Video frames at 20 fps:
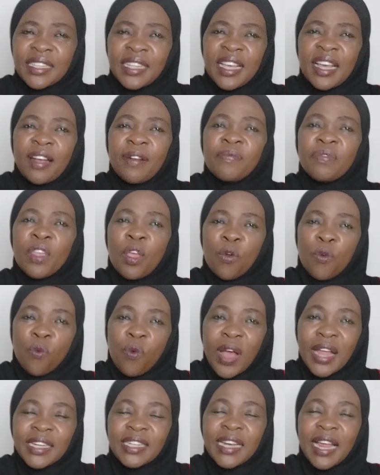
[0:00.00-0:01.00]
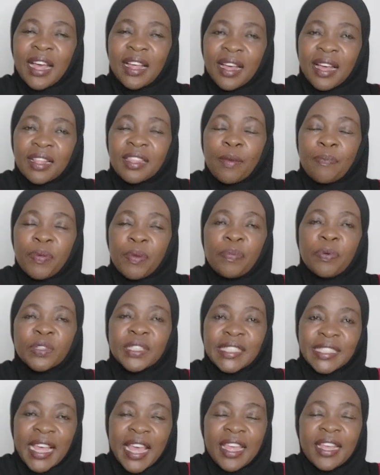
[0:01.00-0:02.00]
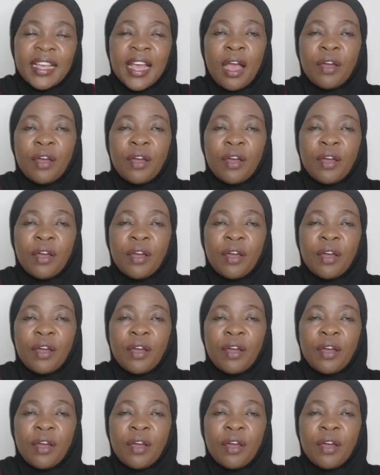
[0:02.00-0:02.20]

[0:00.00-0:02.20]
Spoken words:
hear what are other people saying.